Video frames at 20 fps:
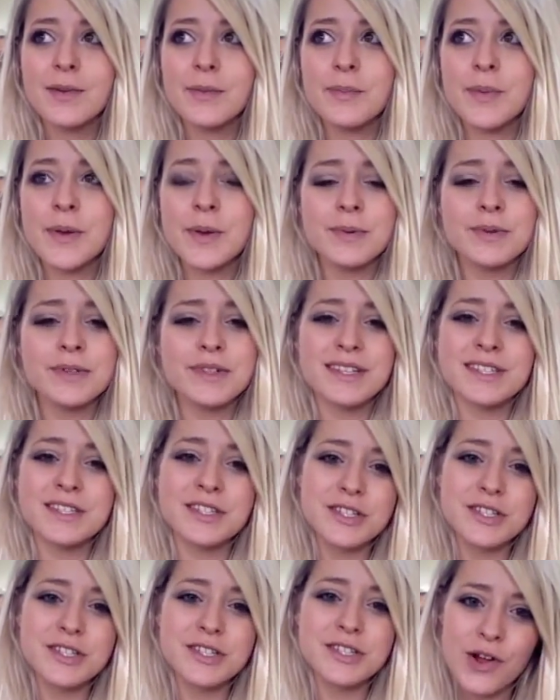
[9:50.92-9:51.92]
people, it's
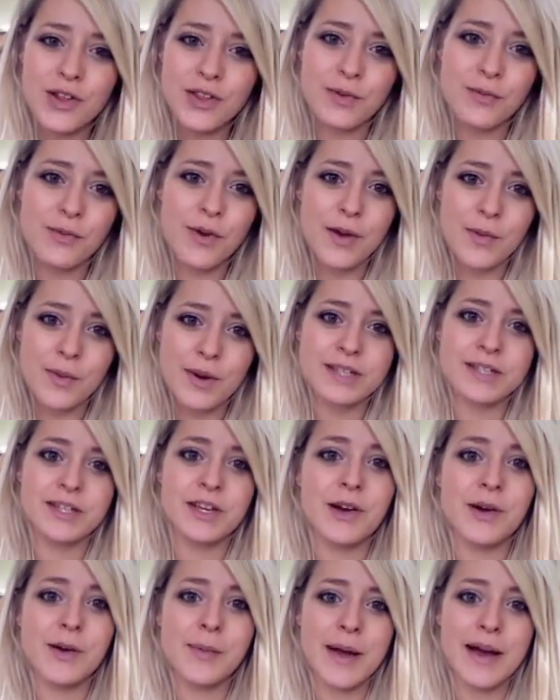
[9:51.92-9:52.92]
just not the right way to
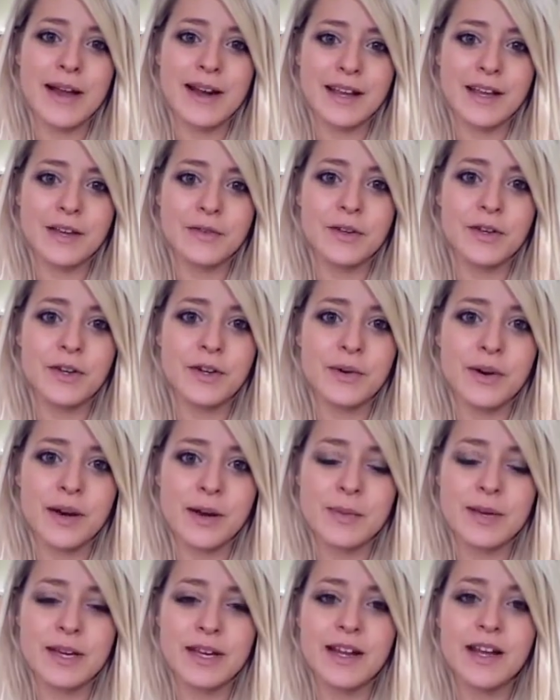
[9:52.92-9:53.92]
go about it, if you know what I
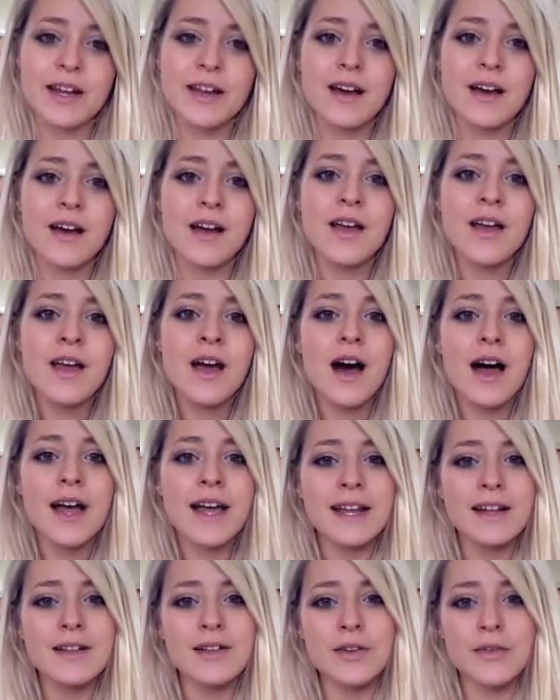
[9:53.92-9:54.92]
mean. And I
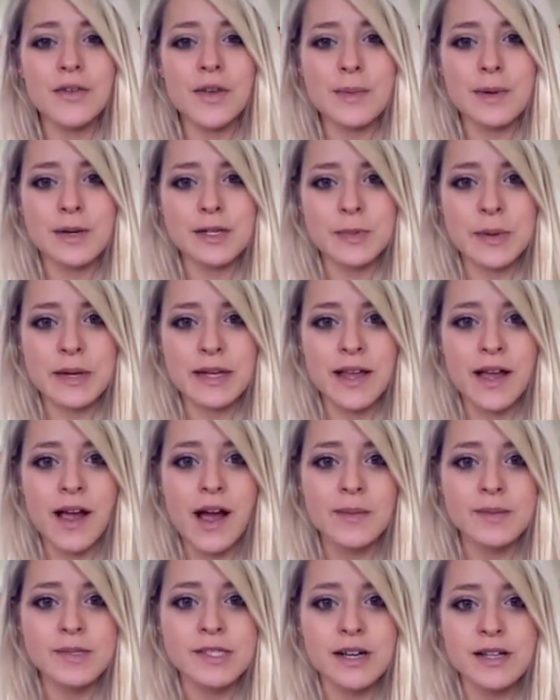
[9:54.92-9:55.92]
get a lot of emails being like,
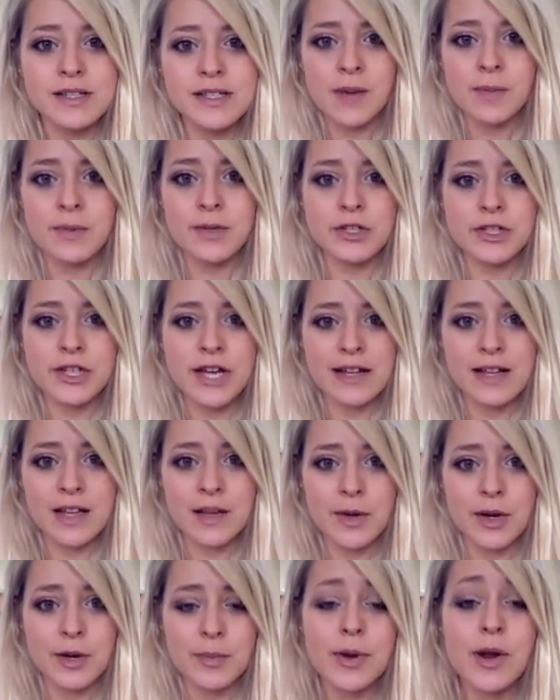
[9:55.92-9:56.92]
I'm starting up a new channel,
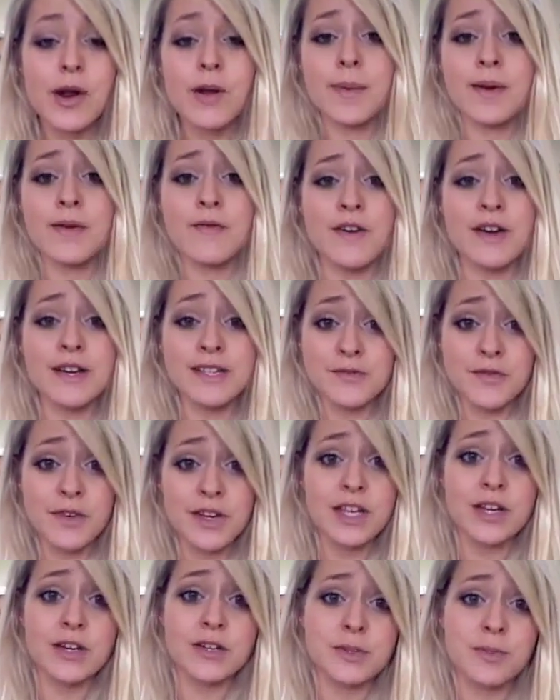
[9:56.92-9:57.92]
I'm going to put up my first
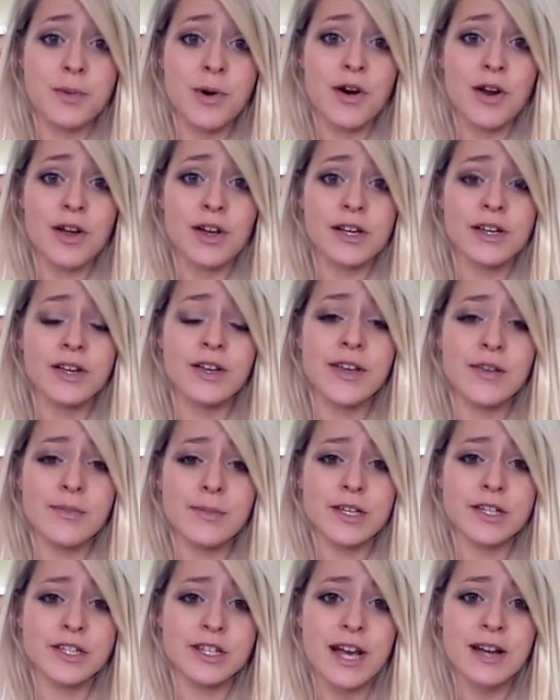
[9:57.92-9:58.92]
video tomorrow, can you give
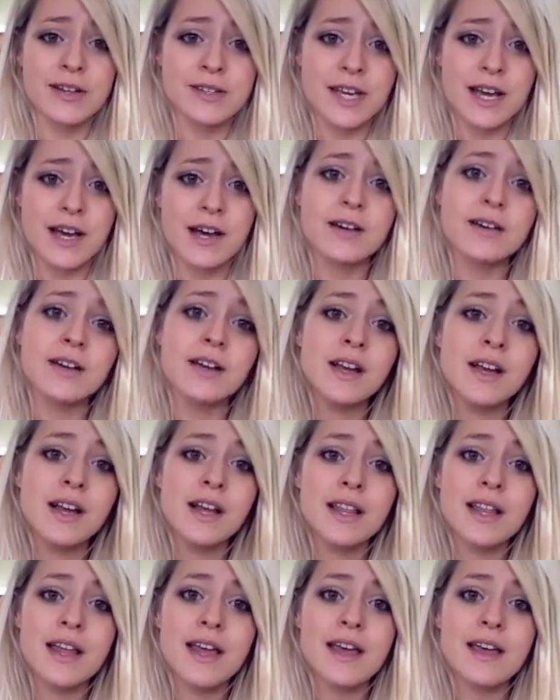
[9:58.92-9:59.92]
me a shout out?
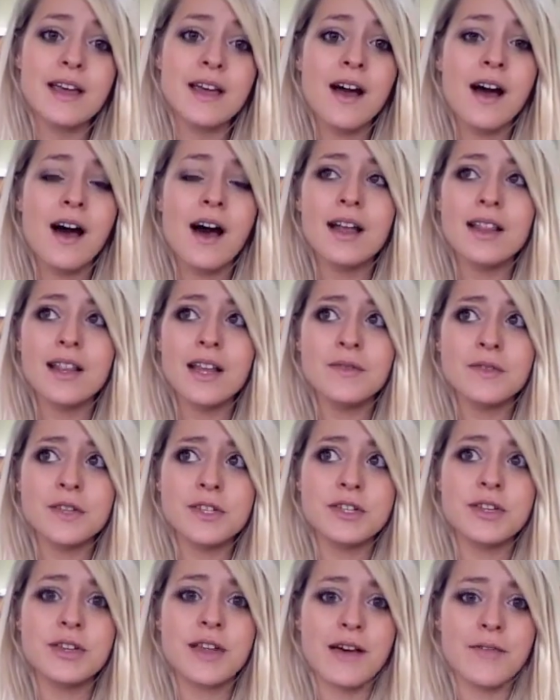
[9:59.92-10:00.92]
Like, I love to
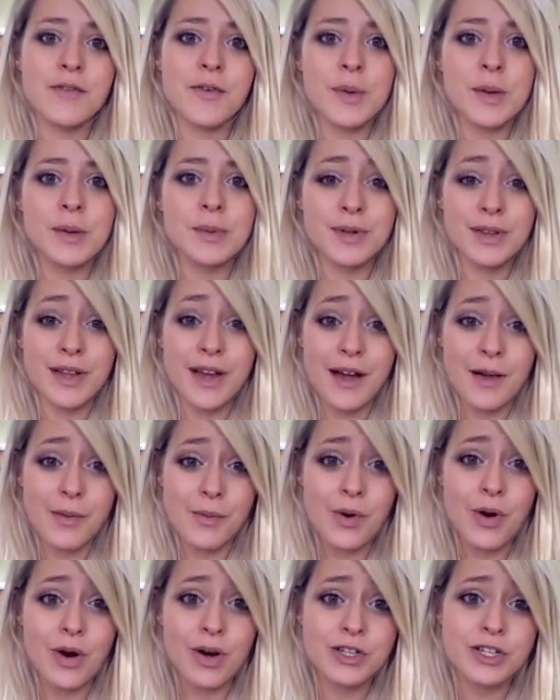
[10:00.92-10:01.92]
do that for people that I
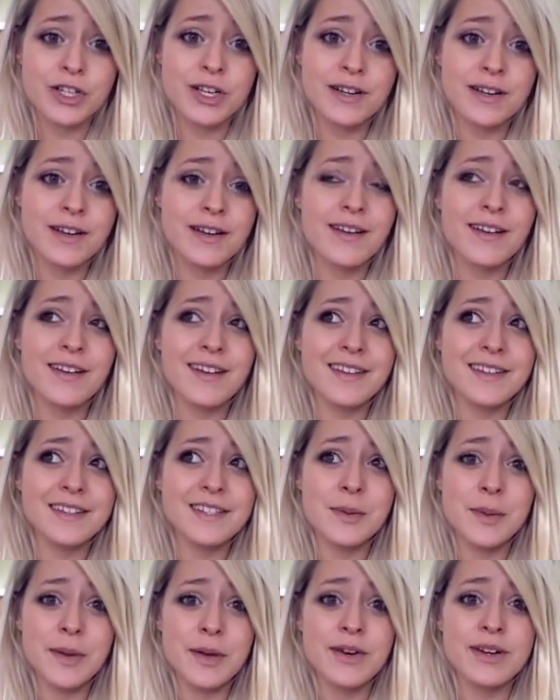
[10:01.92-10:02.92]
watch, and
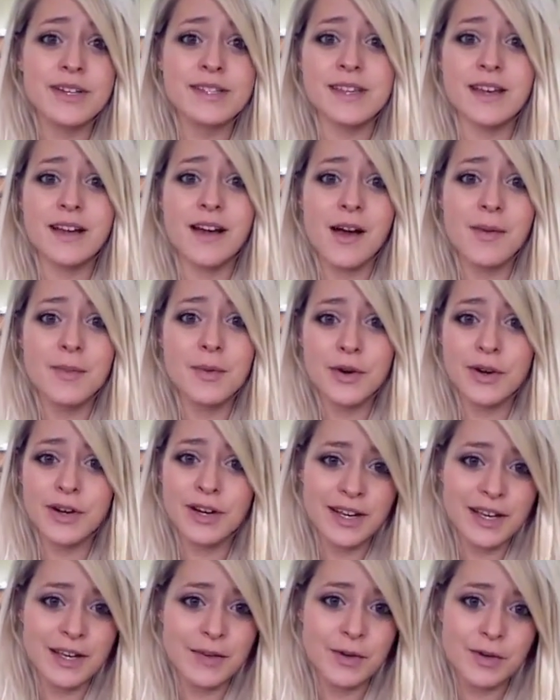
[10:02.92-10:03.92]
to be honest, like, I'm not going
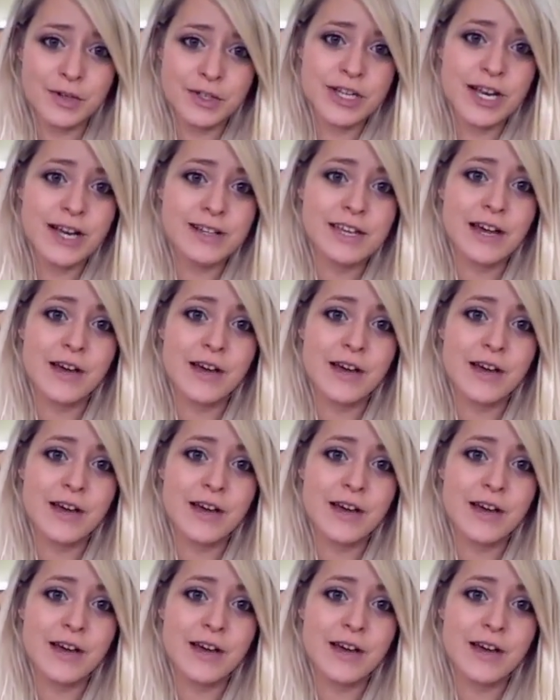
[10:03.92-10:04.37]
to give you a shout